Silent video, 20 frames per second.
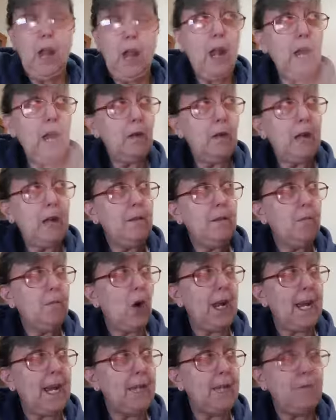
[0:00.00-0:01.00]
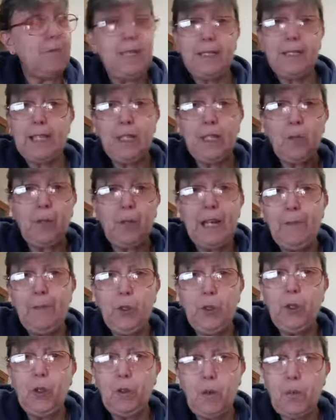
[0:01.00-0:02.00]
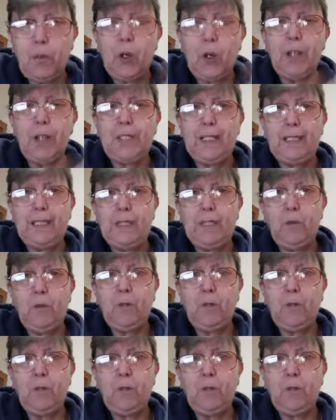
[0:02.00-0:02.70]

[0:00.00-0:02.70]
And my admins and the people that were protesting